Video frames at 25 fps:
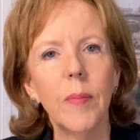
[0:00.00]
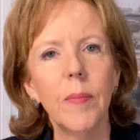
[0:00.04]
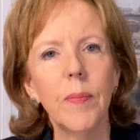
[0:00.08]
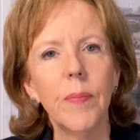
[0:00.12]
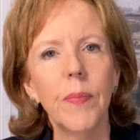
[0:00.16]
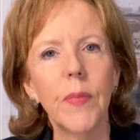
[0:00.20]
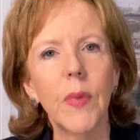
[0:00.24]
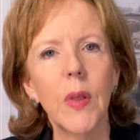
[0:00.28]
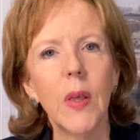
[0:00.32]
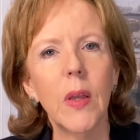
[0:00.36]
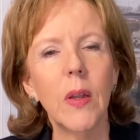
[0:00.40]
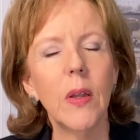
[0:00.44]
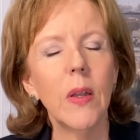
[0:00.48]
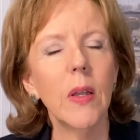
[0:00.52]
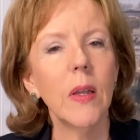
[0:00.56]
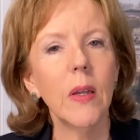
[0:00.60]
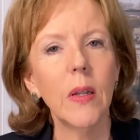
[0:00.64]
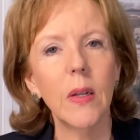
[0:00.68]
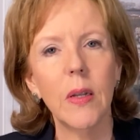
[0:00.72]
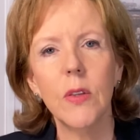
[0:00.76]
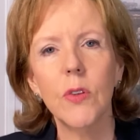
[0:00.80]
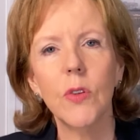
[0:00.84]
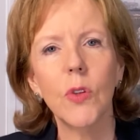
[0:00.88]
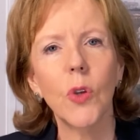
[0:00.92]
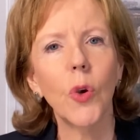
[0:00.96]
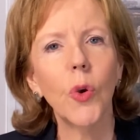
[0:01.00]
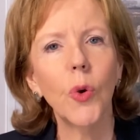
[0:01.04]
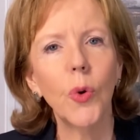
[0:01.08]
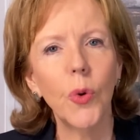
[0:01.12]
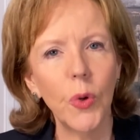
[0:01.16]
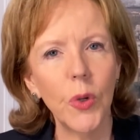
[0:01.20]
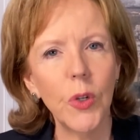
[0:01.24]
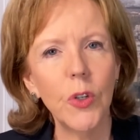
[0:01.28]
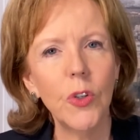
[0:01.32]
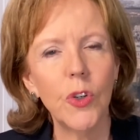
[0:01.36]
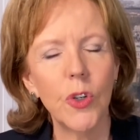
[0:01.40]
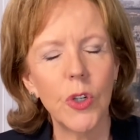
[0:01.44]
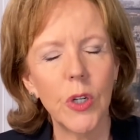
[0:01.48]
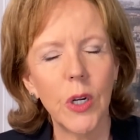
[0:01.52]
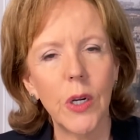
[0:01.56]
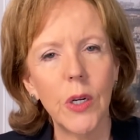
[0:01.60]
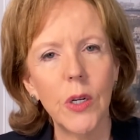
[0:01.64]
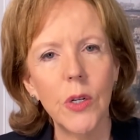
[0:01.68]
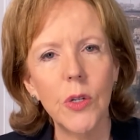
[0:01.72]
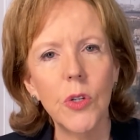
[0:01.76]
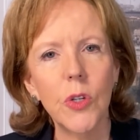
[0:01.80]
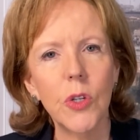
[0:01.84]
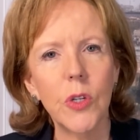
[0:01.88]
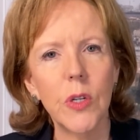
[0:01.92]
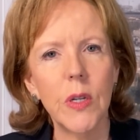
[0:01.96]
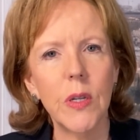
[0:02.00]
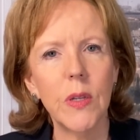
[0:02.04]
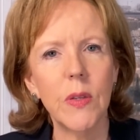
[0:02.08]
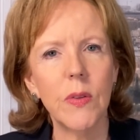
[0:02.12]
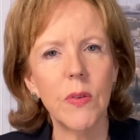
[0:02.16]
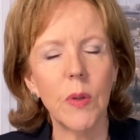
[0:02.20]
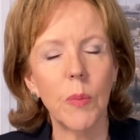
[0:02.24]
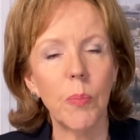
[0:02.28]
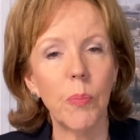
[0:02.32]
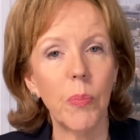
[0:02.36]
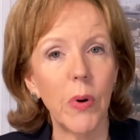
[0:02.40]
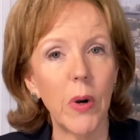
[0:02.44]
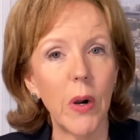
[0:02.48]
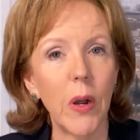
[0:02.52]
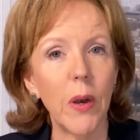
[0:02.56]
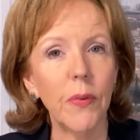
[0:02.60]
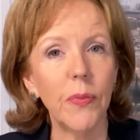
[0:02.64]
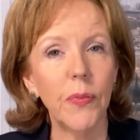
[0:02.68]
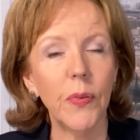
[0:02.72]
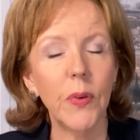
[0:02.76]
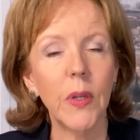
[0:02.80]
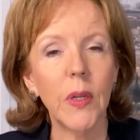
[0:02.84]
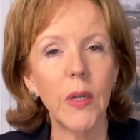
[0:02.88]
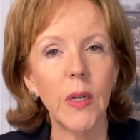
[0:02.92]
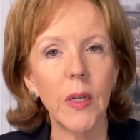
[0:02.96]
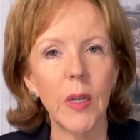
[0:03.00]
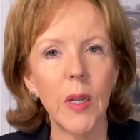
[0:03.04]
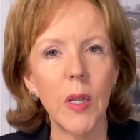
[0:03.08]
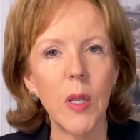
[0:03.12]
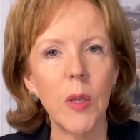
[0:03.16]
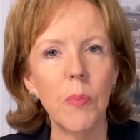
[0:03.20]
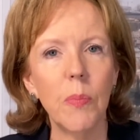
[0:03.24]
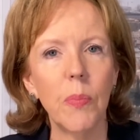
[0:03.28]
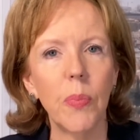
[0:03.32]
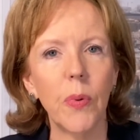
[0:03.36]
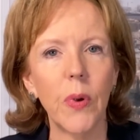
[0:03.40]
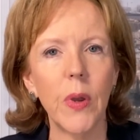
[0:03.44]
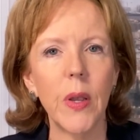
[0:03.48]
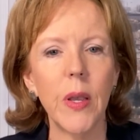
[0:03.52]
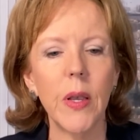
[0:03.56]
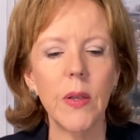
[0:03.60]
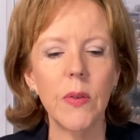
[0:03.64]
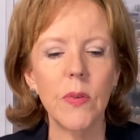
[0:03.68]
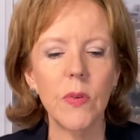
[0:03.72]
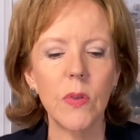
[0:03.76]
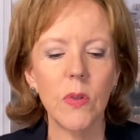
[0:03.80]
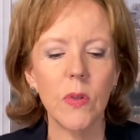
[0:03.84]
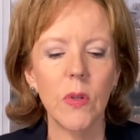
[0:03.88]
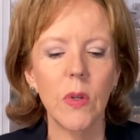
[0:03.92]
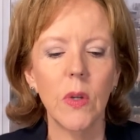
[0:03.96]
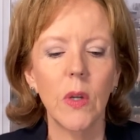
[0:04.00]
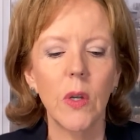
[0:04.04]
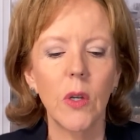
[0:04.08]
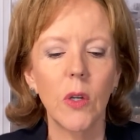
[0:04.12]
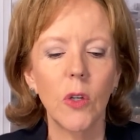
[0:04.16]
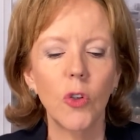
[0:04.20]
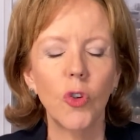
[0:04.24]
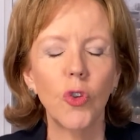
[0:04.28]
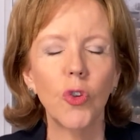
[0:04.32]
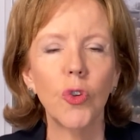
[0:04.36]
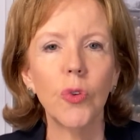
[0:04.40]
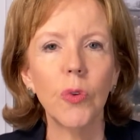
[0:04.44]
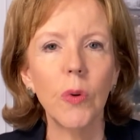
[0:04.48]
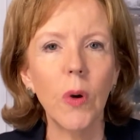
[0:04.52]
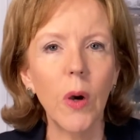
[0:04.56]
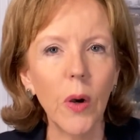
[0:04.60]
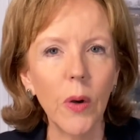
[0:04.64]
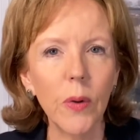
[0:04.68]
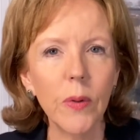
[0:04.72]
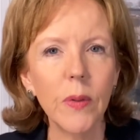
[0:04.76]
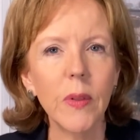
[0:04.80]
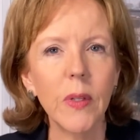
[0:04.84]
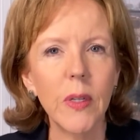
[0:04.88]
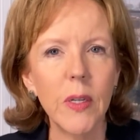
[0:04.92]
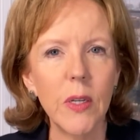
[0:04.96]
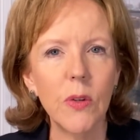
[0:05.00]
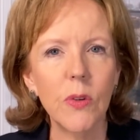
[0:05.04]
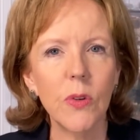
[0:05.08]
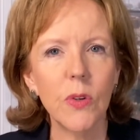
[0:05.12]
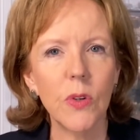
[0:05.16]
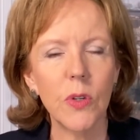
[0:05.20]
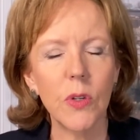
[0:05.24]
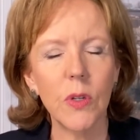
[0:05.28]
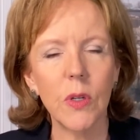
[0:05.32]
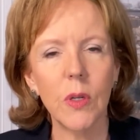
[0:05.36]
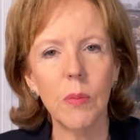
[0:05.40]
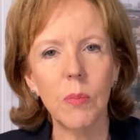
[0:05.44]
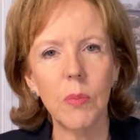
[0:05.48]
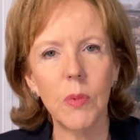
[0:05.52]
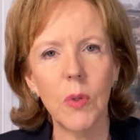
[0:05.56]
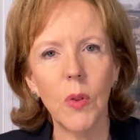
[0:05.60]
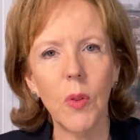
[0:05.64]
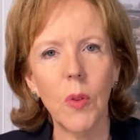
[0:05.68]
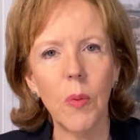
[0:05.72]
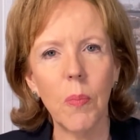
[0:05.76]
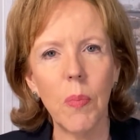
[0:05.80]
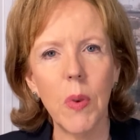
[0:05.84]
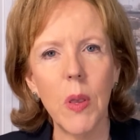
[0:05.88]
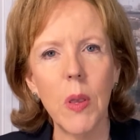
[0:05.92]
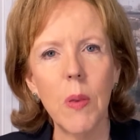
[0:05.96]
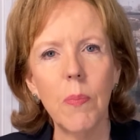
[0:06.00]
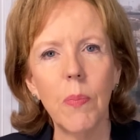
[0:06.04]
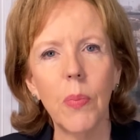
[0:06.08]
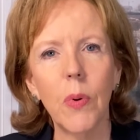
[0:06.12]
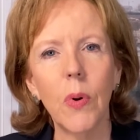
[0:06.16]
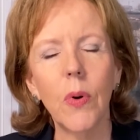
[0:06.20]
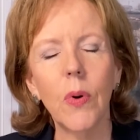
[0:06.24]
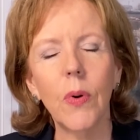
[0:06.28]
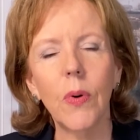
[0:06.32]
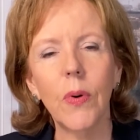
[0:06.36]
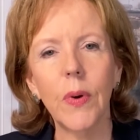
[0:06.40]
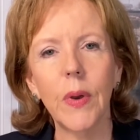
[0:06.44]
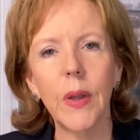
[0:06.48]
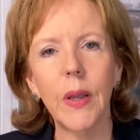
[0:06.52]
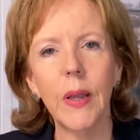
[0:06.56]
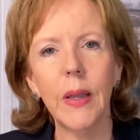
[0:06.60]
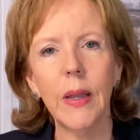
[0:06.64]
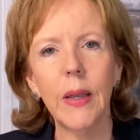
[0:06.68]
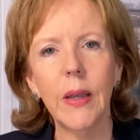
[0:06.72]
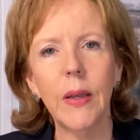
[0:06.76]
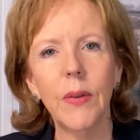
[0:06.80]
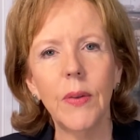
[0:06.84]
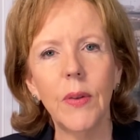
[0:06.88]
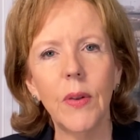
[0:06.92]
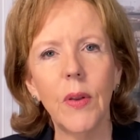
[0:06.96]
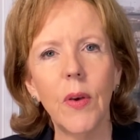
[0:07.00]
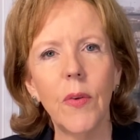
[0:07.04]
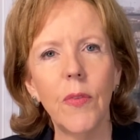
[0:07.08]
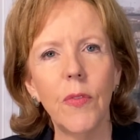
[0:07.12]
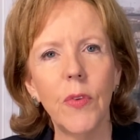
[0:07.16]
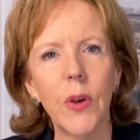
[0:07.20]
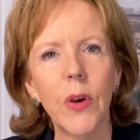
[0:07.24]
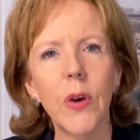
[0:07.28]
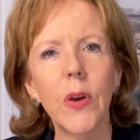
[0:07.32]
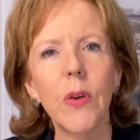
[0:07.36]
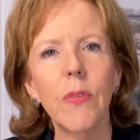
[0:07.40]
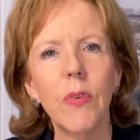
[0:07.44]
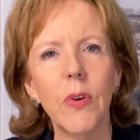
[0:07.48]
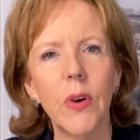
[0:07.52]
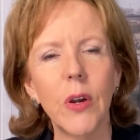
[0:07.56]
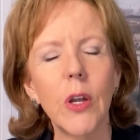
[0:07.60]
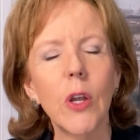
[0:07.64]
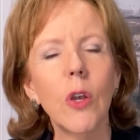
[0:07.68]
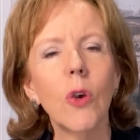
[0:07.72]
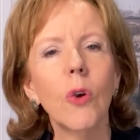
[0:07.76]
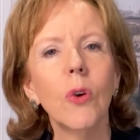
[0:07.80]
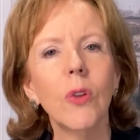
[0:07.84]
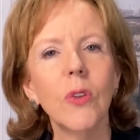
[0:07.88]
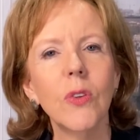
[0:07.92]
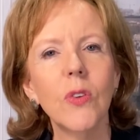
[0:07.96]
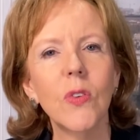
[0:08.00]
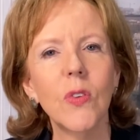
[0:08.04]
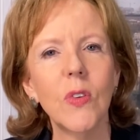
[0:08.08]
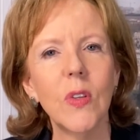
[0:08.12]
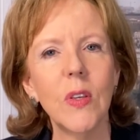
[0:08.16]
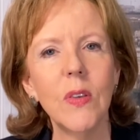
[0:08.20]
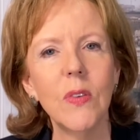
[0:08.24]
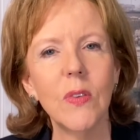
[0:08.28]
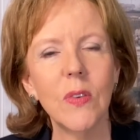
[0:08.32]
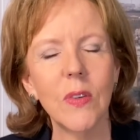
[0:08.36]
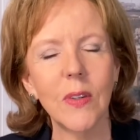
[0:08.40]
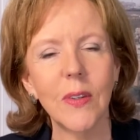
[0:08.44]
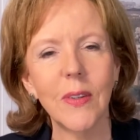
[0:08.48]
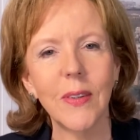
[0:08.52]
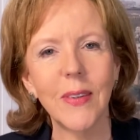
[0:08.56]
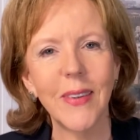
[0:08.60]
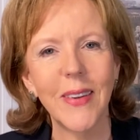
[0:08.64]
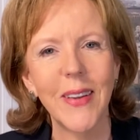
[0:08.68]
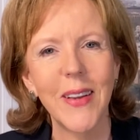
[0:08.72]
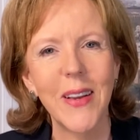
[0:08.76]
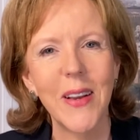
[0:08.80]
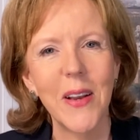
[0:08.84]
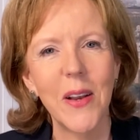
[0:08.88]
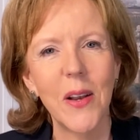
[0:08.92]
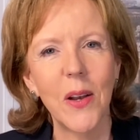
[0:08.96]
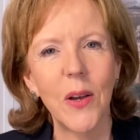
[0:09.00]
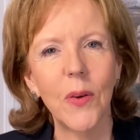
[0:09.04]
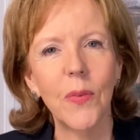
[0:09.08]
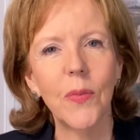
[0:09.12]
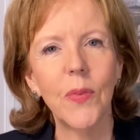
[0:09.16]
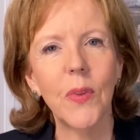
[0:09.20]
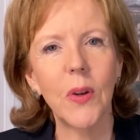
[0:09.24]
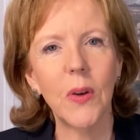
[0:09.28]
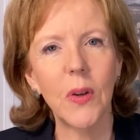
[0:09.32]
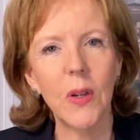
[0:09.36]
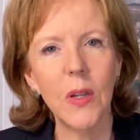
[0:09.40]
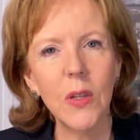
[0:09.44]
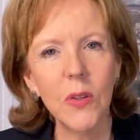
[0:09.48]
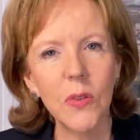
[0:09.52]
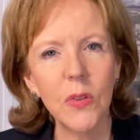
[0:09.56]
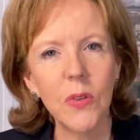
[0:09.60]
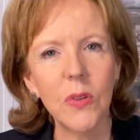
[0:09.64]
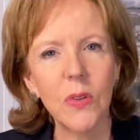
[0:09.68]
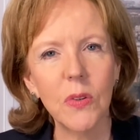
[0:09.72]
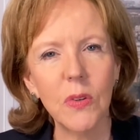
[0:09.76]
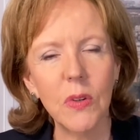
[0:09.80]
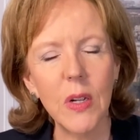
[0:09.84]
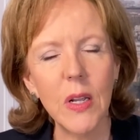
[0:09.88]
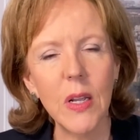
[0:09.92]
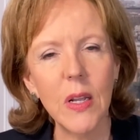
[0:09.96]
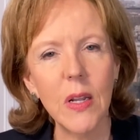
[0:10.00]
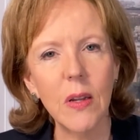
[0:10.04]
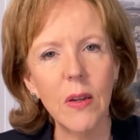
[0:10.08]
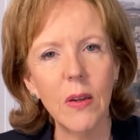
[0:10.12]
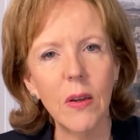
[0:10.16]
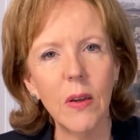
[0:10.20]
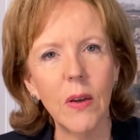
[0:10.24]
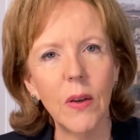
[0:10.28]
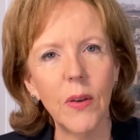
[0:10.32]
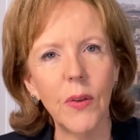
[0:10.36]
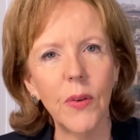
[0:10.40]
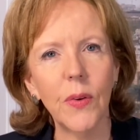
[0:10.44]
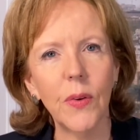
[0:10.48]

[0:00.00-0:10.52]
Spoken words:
Gideon is a good judge. He's a prophet, and he brings strong leadership to the people and a very, very good season of their history under